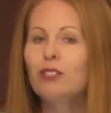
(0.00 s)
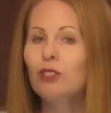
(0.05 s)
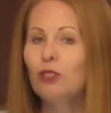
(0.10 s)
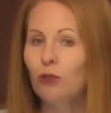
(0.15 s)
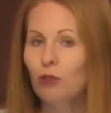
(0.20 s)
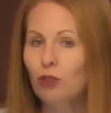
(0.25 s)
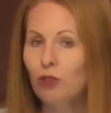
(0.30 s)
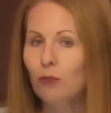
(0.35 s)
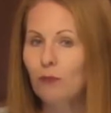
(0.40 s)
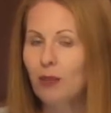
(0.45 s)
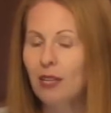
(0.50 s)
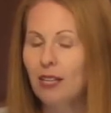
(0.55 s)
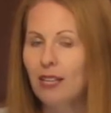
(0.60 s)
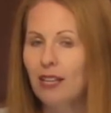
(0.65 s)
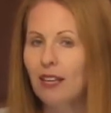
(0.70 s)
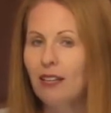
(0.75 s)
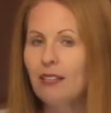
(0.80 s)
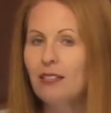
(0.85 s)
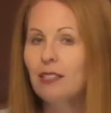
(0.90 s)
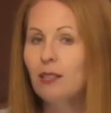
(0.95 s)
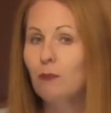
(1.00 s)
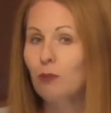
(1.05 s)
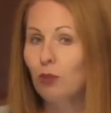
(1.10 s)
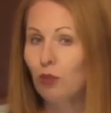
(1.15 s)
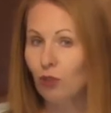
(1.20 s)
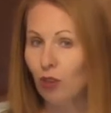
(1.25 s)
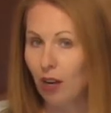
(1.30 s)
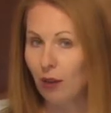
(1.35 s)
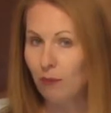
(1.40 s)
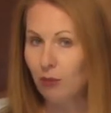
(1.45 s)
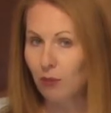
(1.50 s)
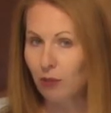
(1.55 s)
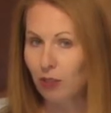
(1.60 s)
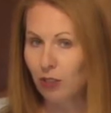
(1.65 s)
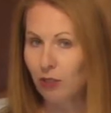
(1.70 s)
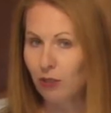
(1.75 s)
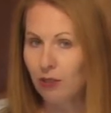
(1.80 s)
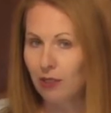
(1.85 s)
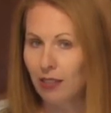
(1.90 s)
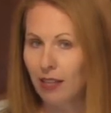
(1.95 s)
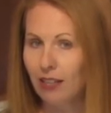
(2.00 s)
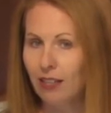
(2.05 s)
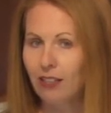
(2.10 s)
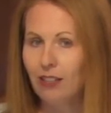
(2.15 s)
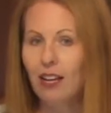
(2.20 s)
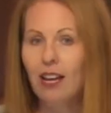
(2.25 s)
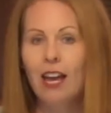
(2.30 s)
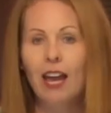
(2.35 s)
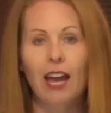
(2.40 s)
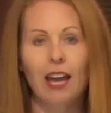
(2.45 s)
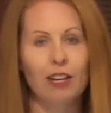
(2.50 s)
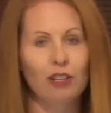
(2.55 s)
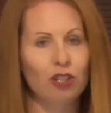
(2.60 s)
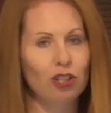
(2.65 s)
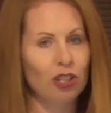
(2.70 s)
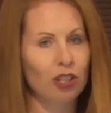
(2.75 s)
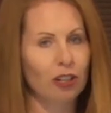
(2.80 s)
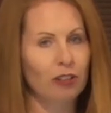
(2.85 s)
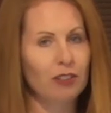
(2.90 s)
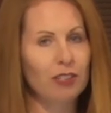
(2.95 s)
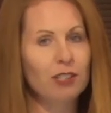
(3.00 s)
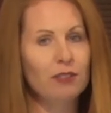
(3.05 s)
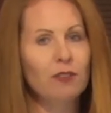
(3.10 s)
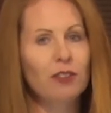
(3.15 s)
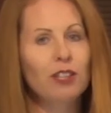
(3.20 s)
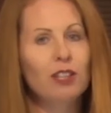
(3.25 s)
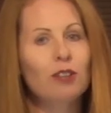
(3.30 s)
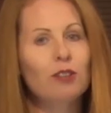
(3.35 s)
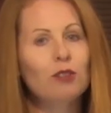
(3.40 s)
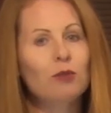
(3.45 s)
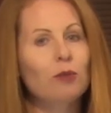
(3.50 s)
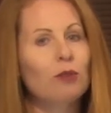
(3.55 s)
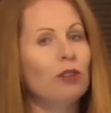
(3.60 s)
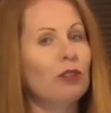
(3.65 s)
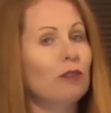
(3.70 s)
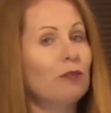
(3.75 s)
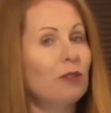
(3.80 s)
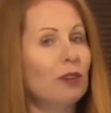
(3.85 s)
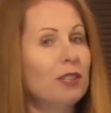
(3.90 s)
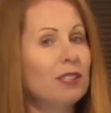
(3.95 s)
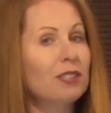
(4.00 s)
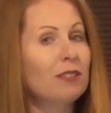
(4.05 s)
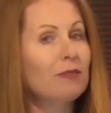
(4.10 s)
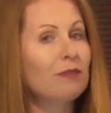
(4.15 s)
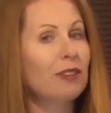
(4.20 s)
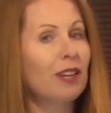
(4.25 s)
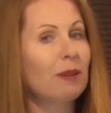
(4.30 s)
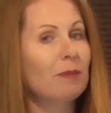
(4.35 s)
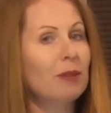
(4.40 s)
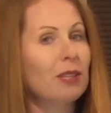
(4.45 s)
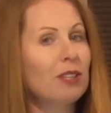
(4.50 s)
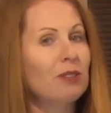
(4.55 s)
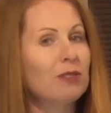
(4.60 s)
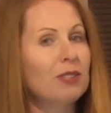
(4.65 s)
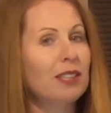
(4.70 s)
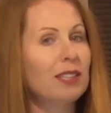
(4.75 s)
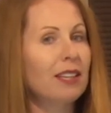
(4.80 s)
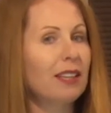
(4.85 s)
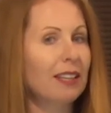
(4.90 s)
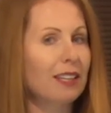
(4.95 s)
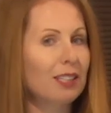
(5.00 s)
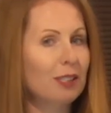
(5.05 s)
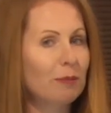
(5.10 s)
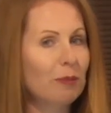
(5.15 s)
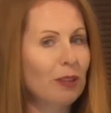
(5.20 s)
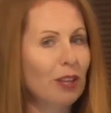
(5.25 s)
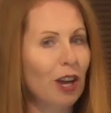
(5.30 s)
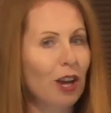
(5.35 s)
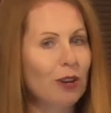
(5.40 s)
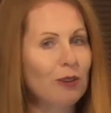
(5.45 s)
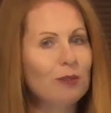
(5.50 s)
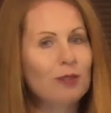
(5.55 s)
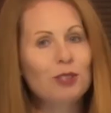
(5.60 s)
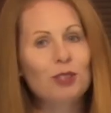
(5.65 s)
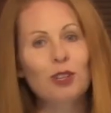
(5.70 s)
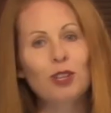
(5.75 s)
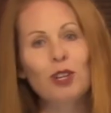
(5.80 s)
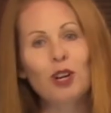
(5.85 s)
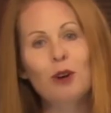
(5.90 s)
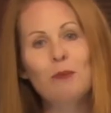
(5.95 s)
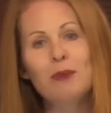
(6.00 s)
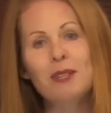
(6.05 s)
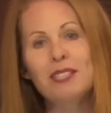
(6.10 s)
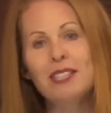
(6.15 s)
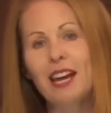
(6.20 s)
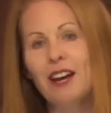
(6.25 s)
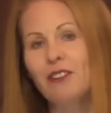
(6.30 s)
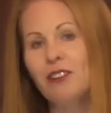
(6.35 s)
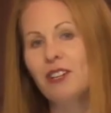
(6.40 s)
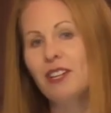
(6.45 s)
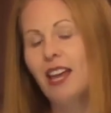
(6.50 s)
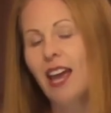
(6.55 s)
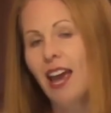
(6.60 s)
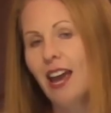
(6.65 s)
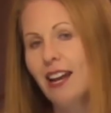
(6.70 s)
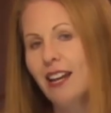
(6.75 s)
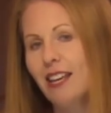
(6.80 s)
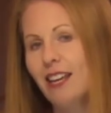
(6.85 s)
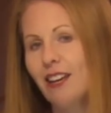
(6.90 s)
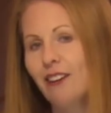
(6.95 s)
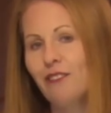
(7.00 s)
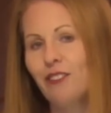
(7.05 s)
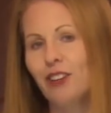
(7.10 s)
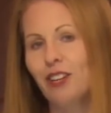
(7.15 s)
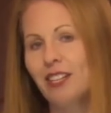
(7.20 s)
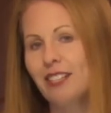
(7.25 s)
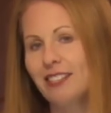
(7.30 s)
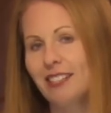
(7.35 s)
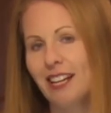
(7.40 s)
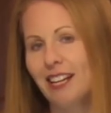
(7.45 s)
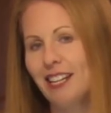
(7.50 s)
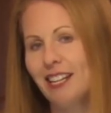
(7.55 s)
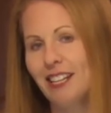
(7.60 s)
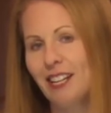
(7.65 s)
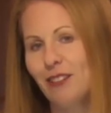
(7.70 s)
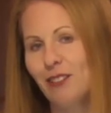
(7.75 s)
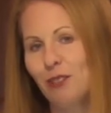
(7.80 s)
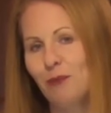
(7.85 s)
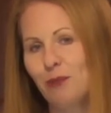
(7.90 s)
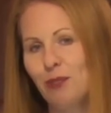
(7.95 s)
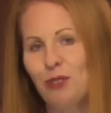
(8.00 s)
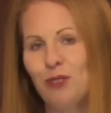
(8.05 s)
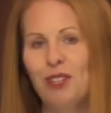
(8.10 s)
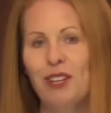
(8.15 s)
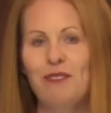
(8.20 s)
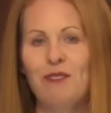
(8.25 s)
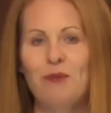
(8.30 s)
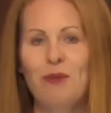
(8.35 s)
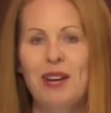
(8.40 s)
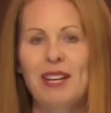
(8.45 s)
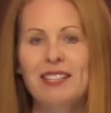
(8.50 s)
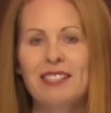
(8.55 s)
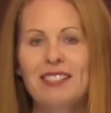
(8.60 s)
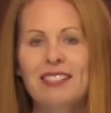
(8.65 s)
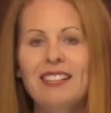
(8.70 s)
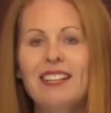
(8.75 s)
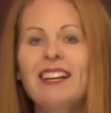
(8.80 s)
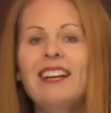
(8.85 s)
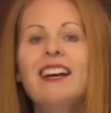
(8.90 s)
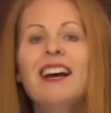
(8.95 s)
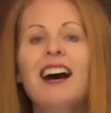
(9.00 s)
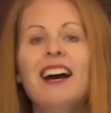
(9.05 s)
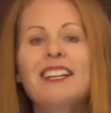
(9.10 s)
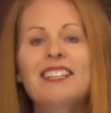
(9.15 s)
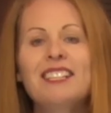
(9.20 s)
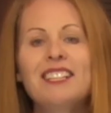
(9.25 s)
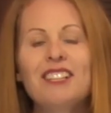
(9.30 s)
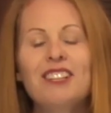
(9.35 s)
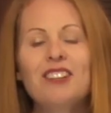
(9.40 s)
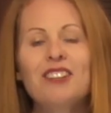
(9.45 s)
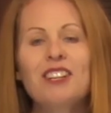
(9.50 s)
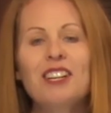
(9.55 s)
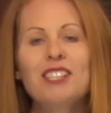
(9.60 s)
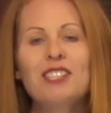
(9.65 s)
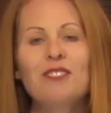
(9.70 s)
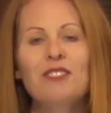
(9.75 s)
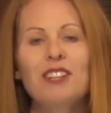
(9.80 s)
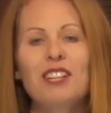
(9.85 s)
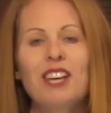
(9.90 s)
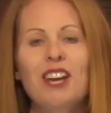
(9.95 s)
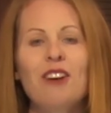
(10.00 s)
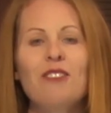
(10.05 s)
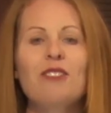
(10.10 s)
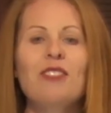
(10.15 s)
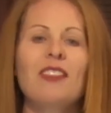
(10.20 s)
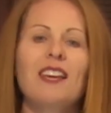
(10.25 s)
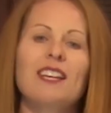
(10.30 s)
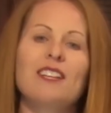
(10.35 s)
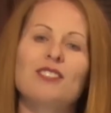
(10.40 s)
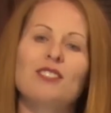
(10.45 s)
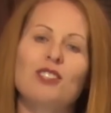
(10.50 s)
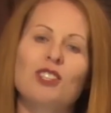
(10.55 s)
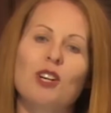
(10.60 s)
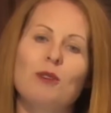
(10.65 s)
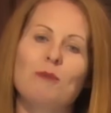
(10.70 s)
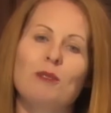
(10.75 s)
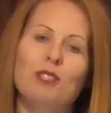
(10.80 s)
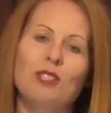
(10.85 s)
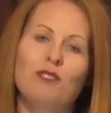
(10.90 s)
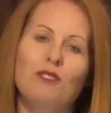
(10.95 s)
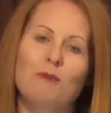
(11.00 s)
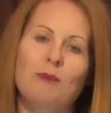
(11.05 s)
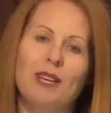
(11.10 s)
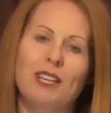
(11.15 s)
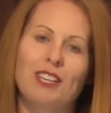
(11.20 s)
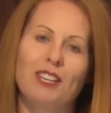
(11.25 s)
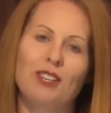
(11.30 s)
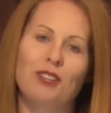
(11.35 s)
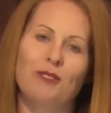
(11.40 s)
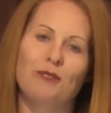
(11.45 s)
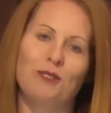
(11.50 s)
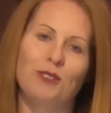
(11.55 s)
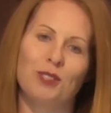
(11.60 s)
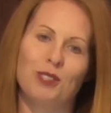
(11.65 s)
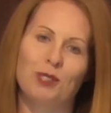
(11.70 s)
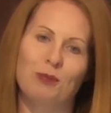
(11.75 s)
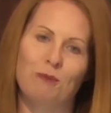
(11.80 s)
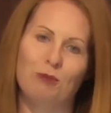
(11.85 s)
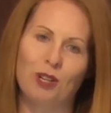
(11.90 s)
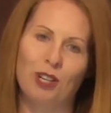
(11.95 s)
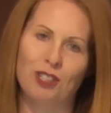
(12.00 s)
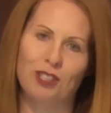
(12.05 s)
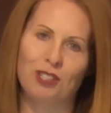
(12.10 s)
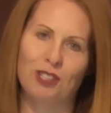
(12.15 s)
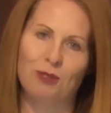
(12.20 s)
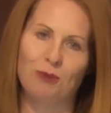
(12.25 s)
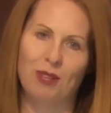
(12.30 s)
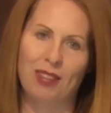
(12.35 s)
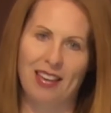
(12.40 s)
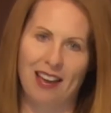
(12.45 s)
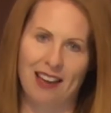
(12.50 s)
social media, subscribe to our newsletter, and share these videos with your friends and family using the links below so you don't miss out on any of our exciting announcements or giveaways. Until our next video, thanks so much for making your first impressions with